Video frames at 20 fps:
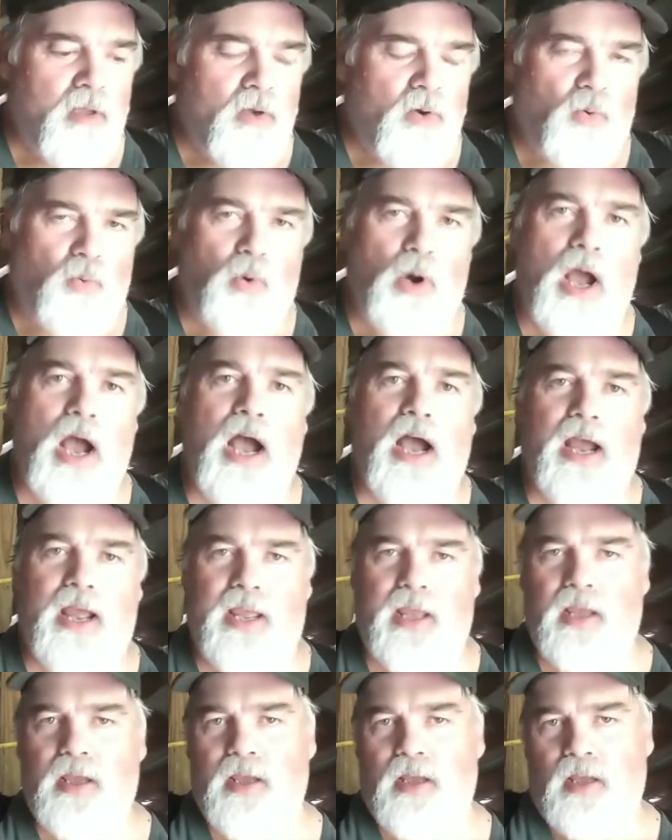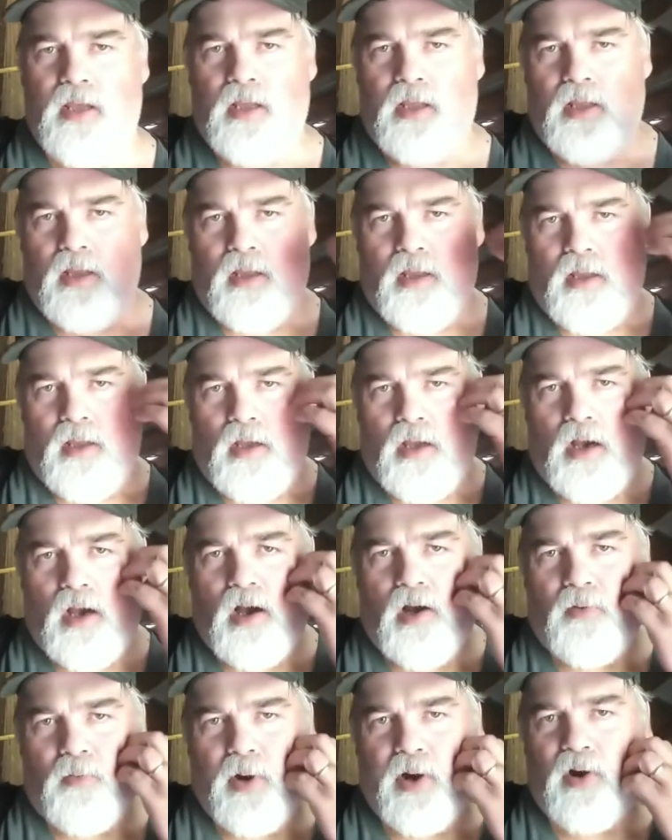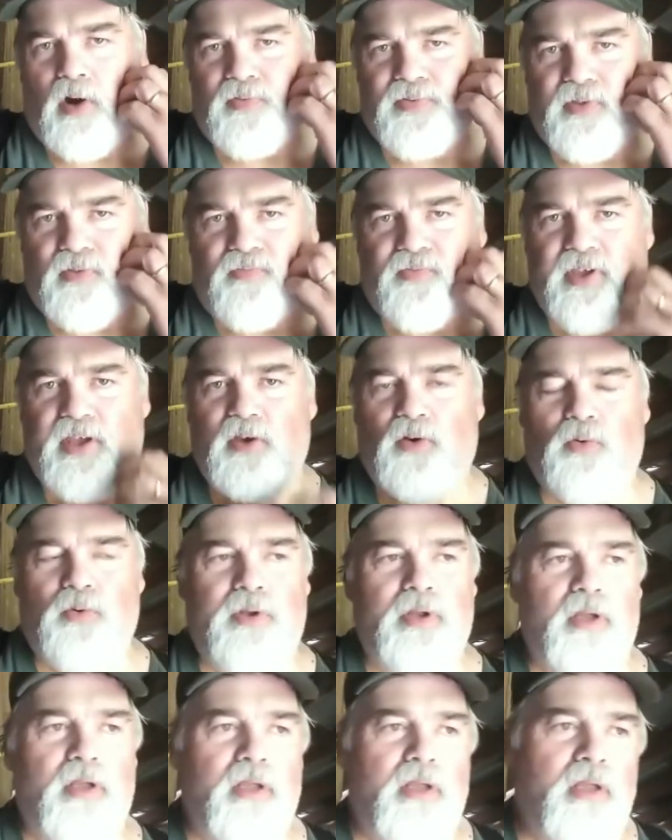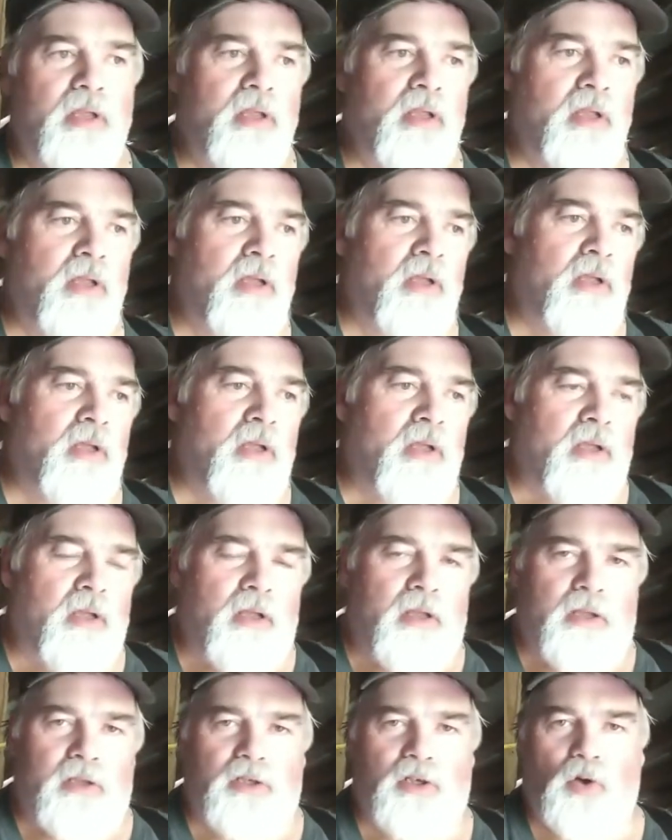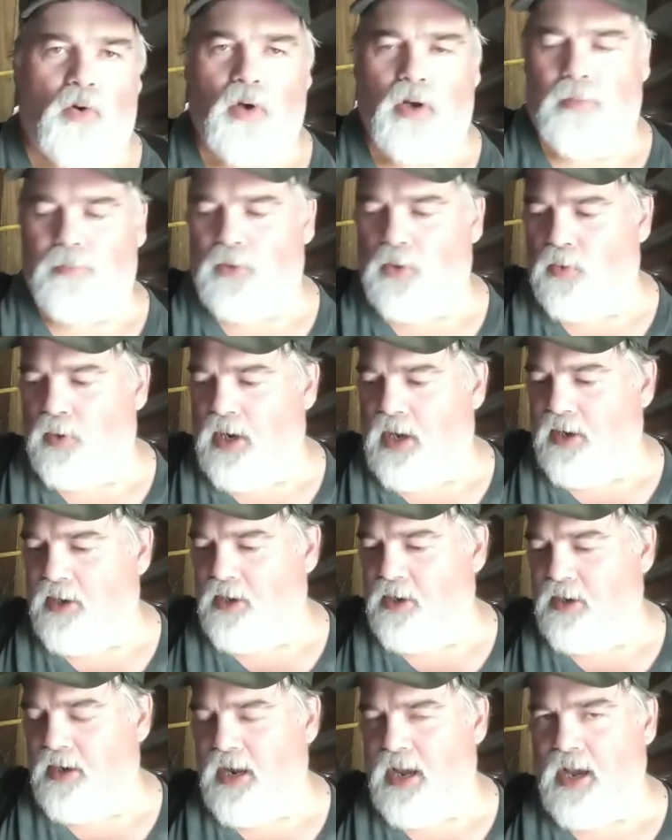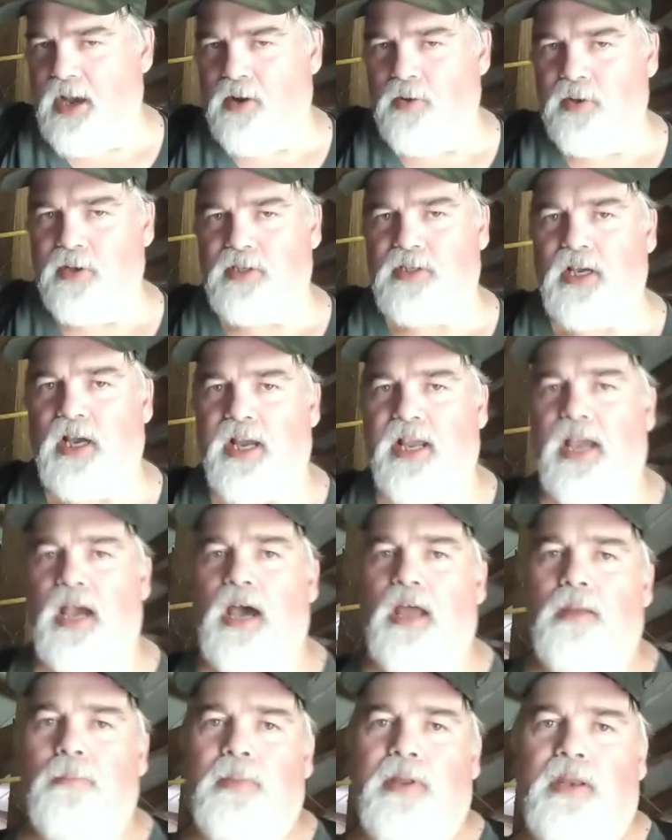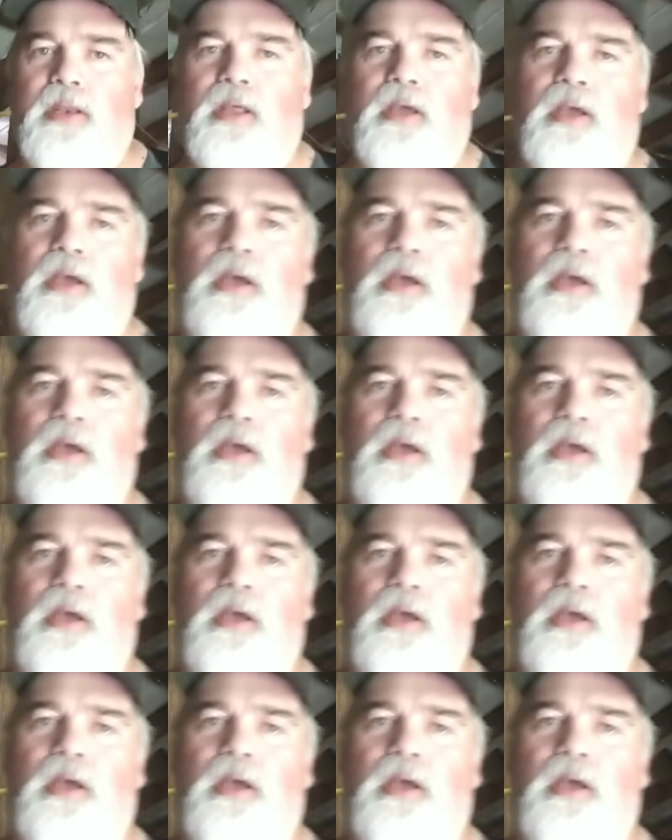rye right off the field. So what I'm doing out here now is I got them in